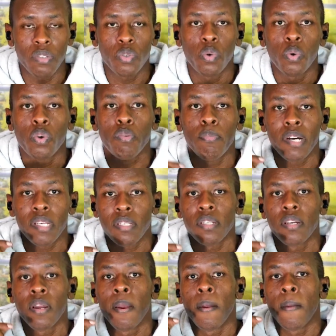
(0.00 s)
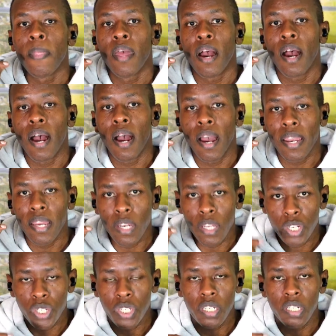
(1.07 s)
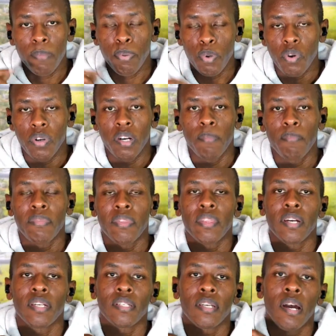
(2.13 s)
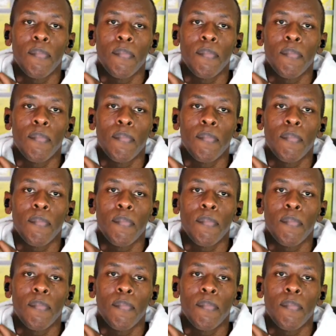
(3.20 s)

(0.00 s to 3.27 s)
So you must initiate a program that